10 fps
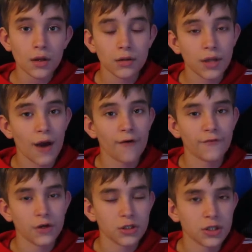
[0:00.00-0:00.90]
now,
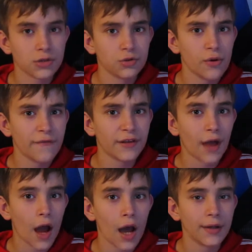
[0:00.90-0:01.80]
for Crested Geckos, you have a
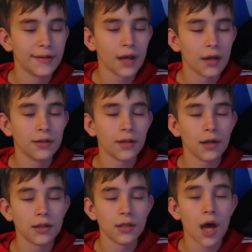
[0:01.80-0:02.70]
ton
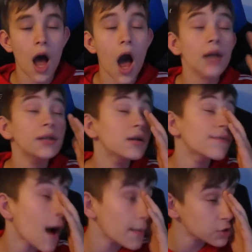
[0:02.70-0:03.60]

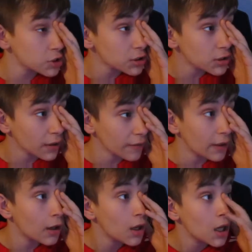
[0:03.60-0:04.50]
of options to
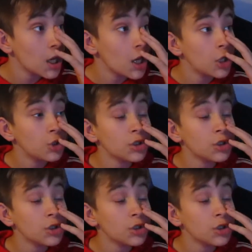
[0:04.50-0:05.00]
decorate. You